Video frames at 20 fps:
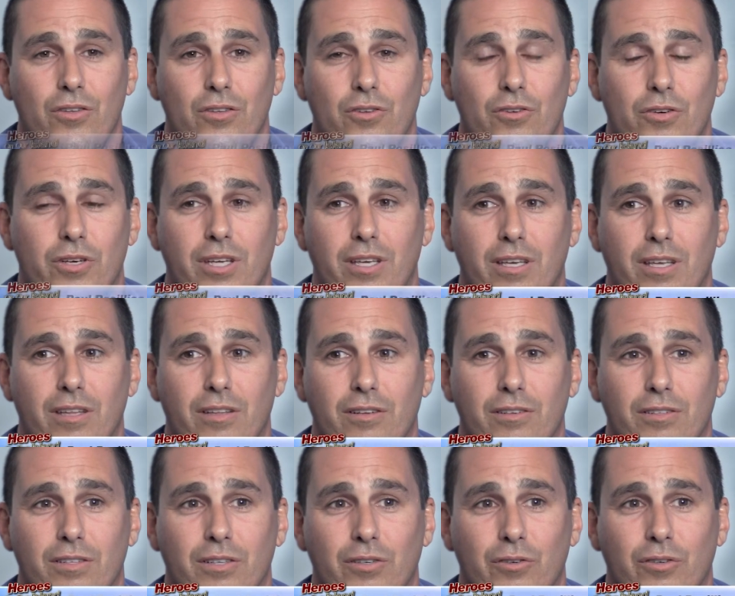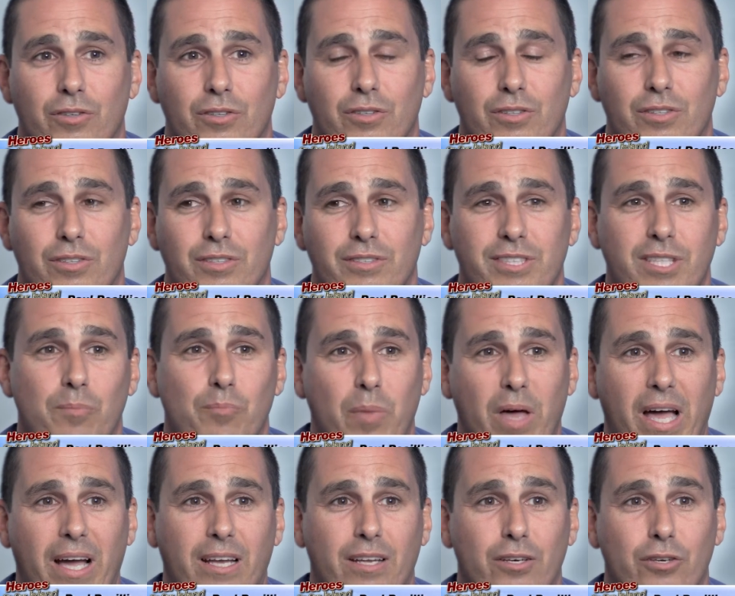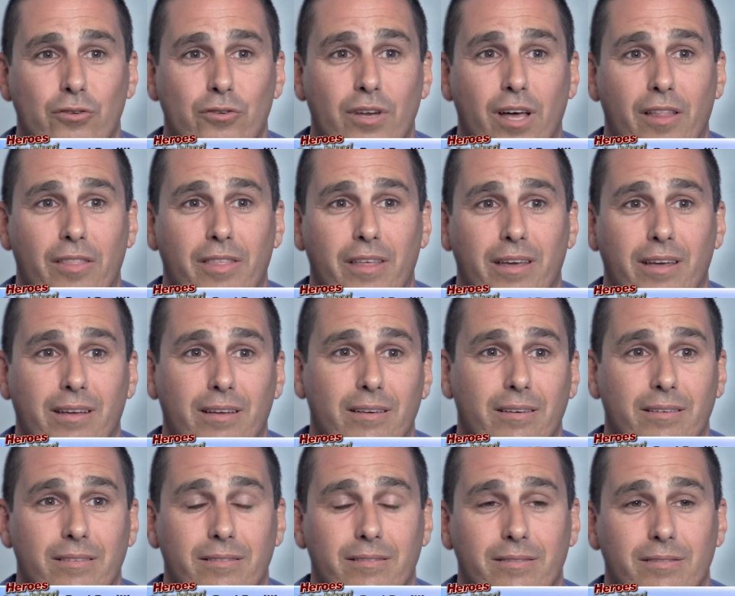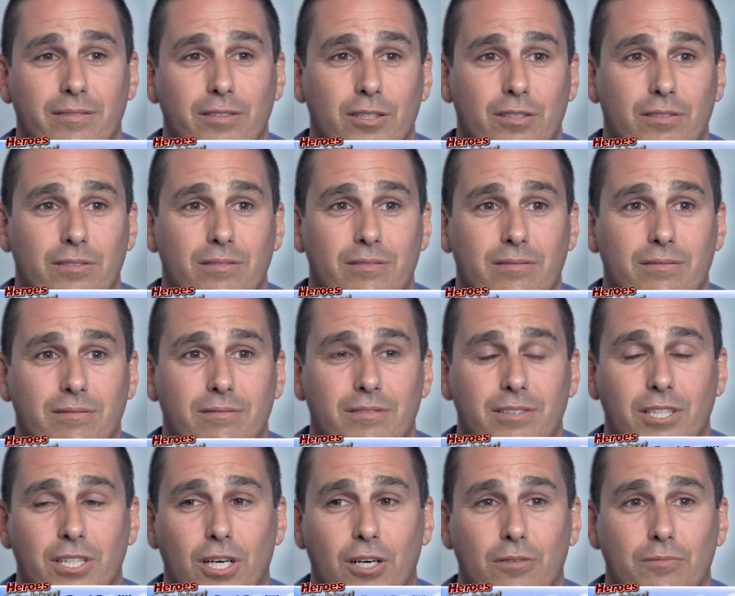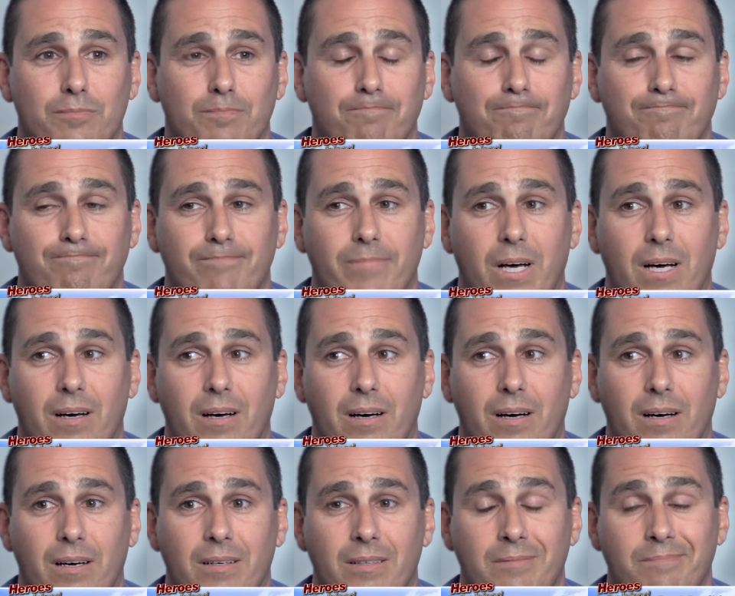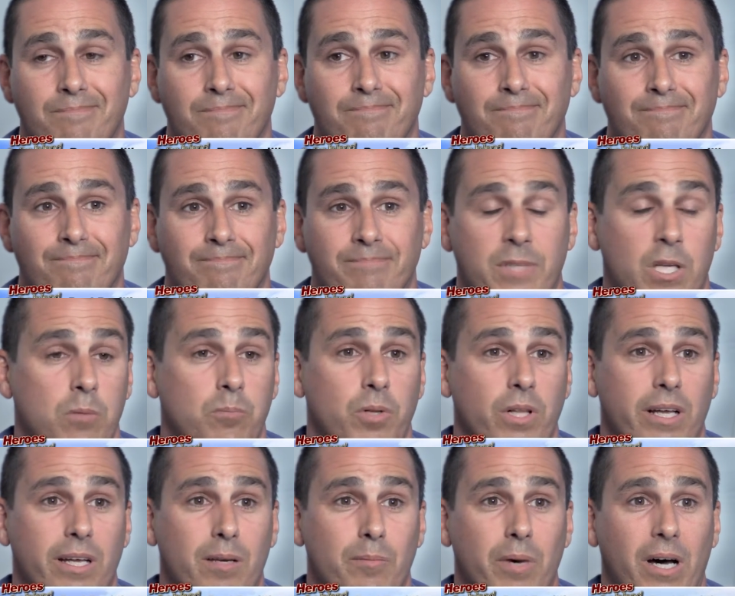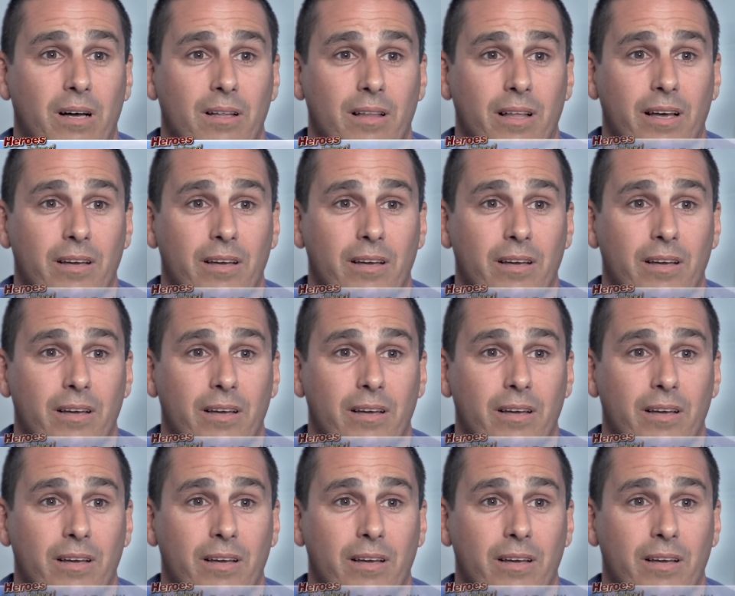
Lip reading: you can either sit back and do nothing and, you know, complain about